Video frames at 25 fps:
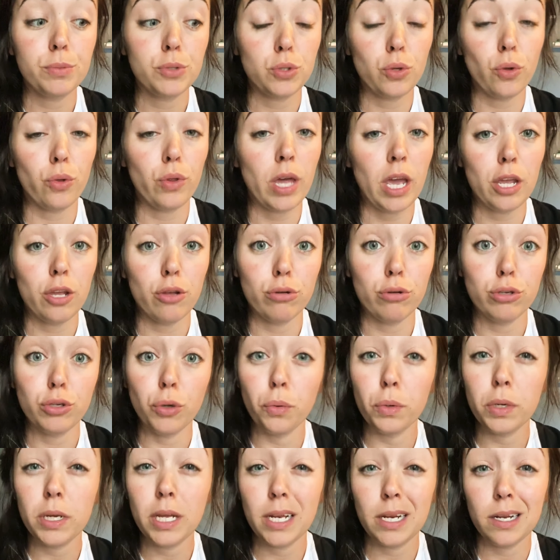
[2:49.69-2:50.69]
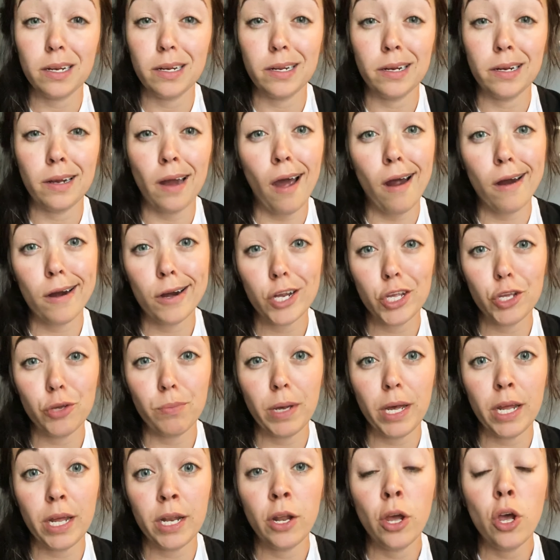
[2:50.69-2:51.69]
so that you don't get in an
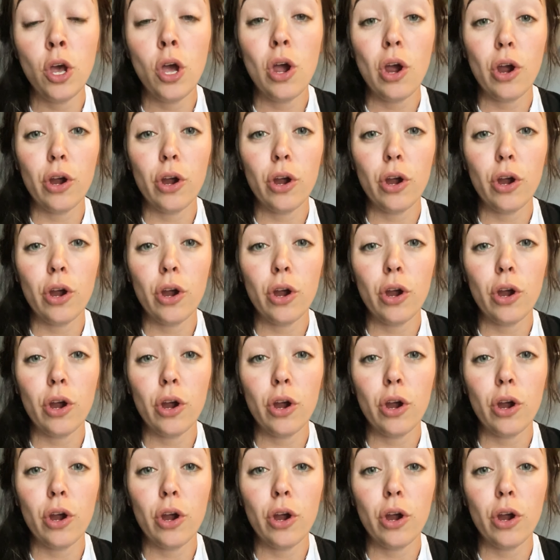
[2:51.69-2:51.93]
argument